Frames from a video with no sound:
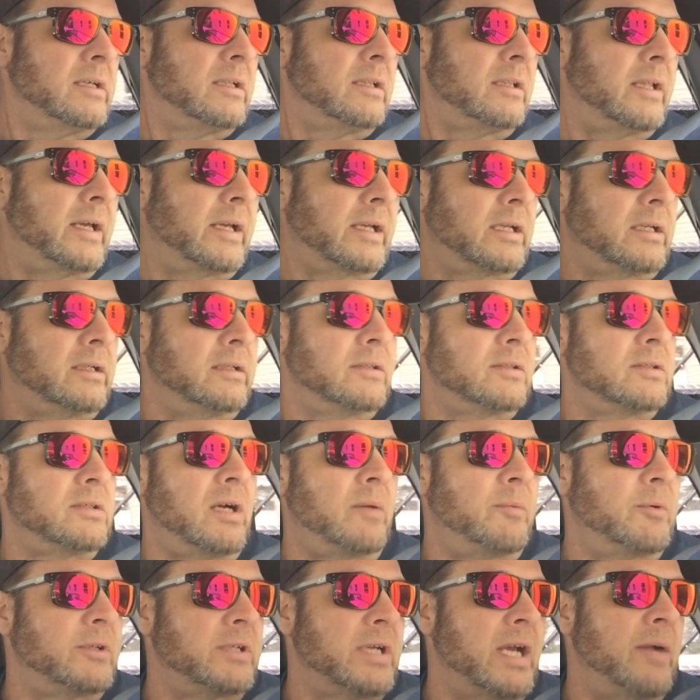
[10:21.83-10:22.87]
like in the
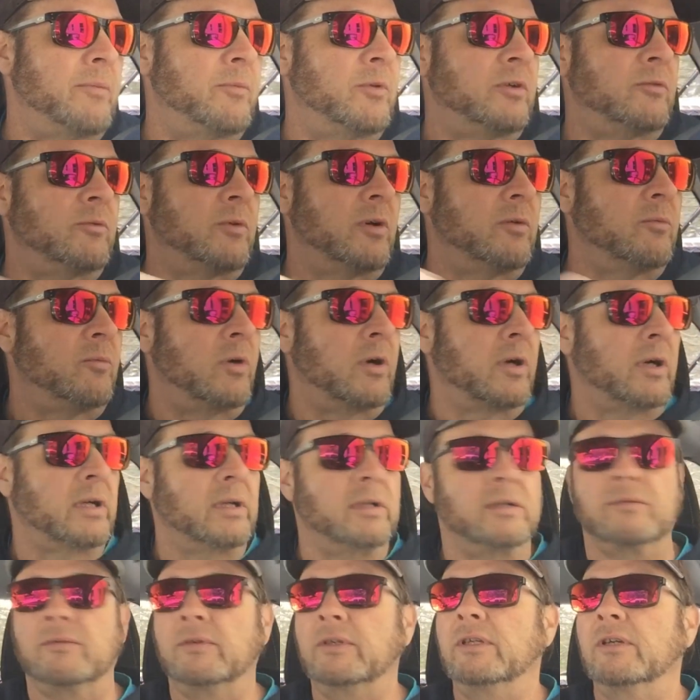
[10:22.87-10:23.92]
summertime when we're
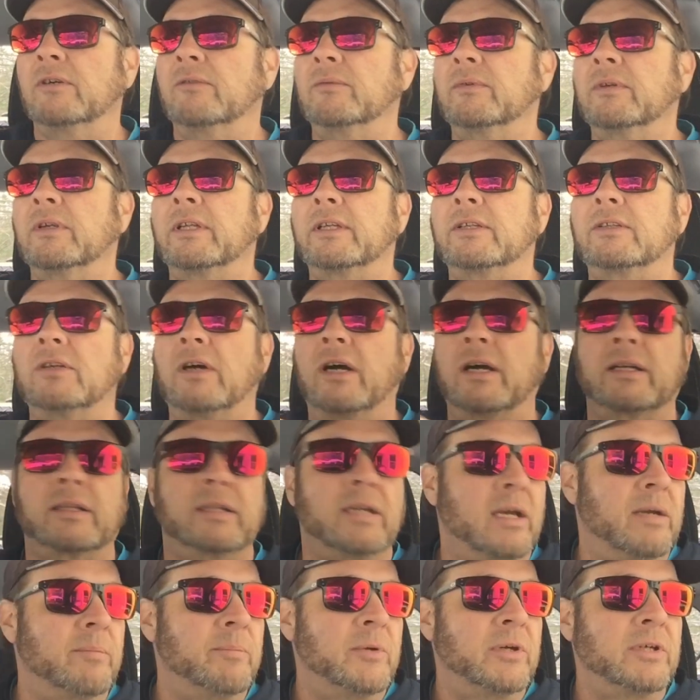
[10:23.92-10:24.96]
working, we don't really talk
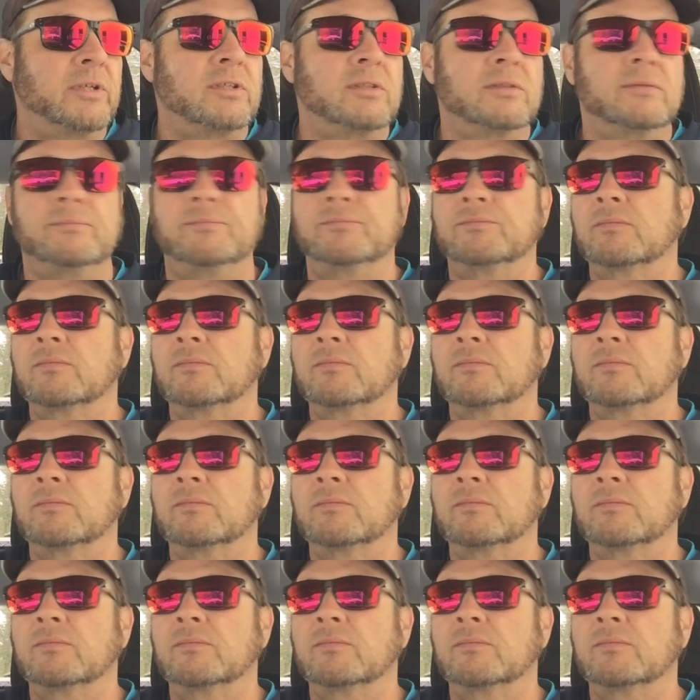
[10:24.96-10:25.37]
that much